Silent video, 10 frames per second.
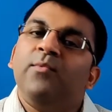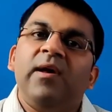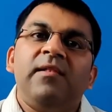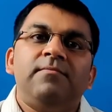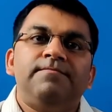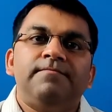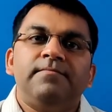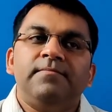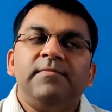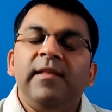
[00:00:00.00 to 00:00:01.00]
Well,
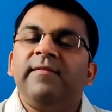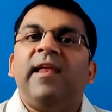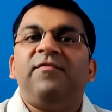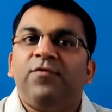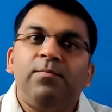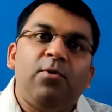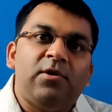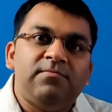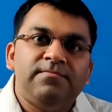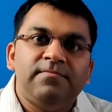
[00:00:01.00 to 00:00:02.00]
it's like
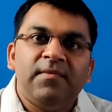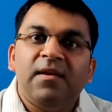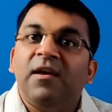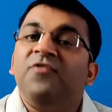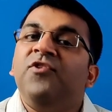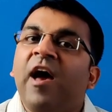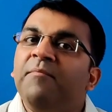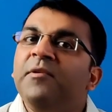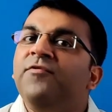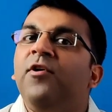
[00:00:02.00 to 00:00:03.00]
football. If you
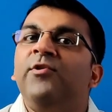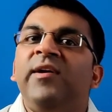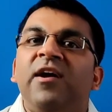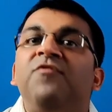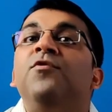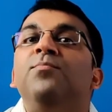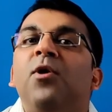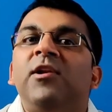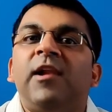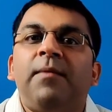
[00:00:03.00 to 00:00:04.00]
have been following a
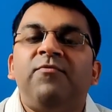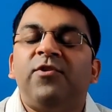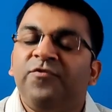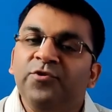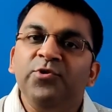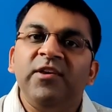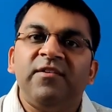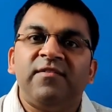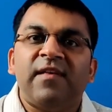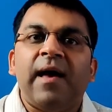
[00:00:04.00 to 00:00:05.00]
football club for a few
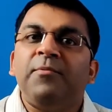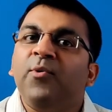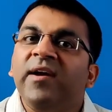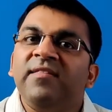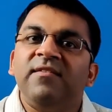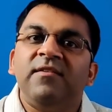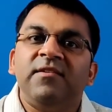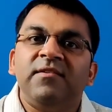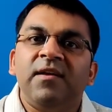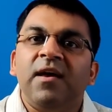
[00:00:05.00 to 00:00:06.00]
years, I'm quite
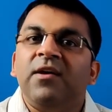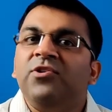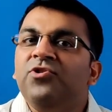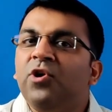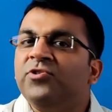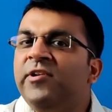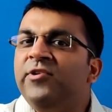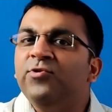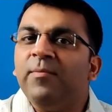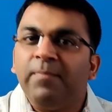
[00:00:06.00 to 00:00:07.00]
certain you not only
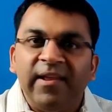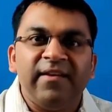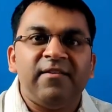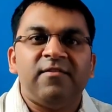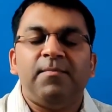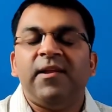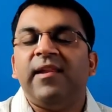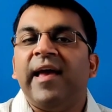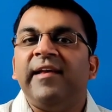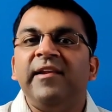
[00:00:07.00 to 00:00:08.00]
know the players but are
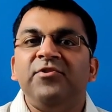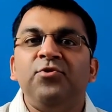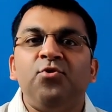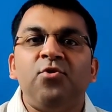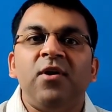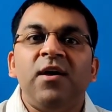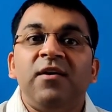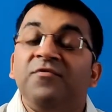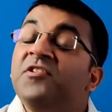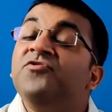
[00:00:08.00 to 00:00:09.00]
likely to know
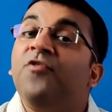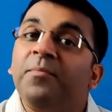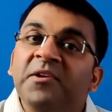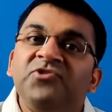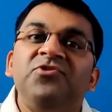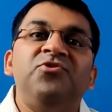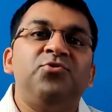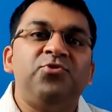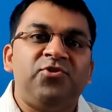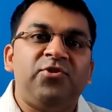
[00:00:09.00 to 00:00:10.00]
which formation
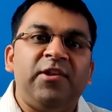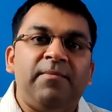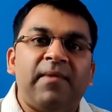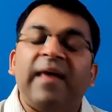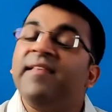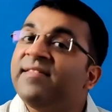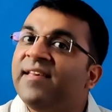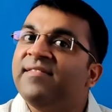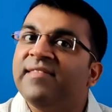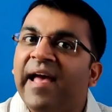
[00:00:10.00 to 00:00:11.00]
suits your team, and that's
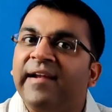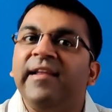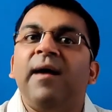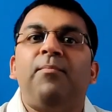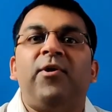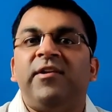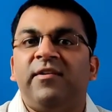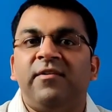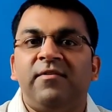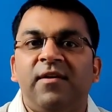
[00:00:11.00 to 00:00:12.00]
exactly our point
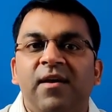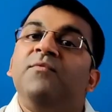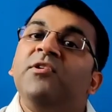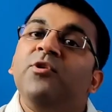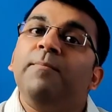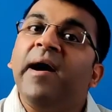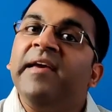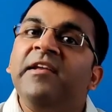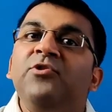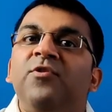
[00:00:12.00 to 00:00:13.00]
here. When you're
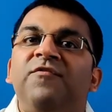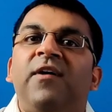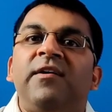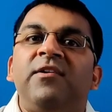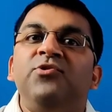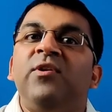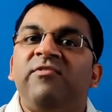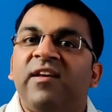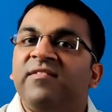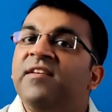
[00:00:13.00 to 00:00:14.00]
buying into a fund, you're
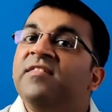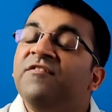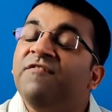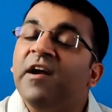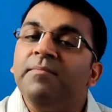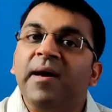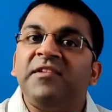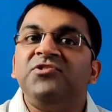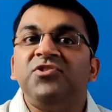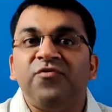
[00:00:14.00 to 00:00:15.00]
trusting the fund
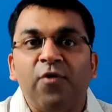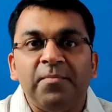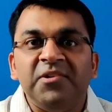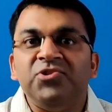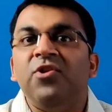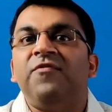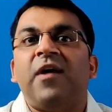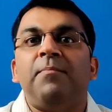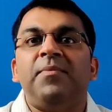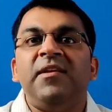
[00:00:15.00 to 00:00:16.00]
manager's formation of
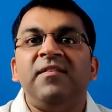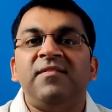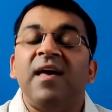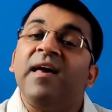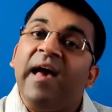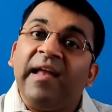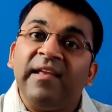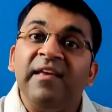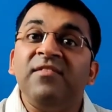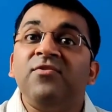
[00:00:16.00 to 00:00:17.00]
companies and
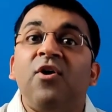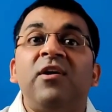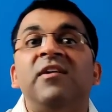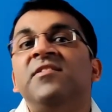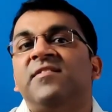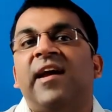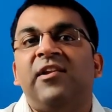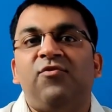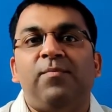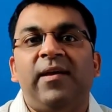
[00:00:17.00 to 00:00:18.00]
his or her
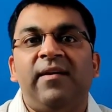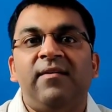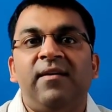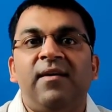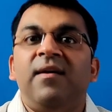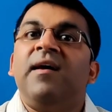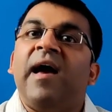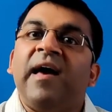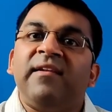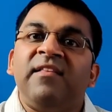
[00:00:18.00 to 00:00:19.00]
style of play.
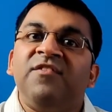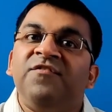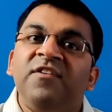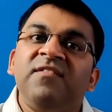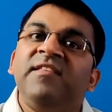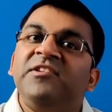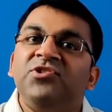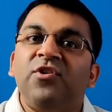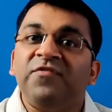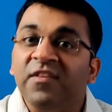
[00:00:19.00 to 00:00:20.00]
And in the first
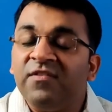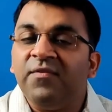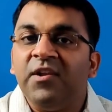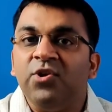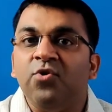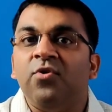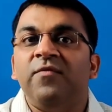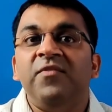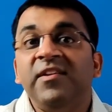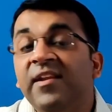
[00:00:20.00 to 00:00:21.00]
section of this video,
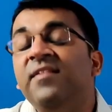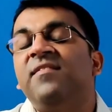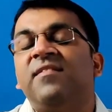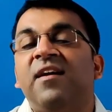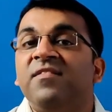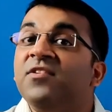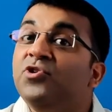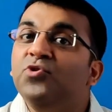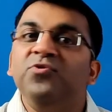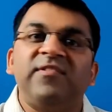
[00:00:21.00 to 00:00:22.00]
we did discuss
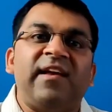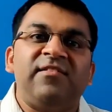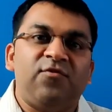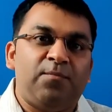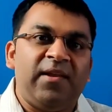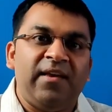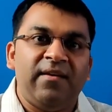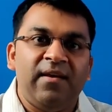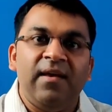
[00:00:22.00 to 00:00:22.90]
2 styles of play.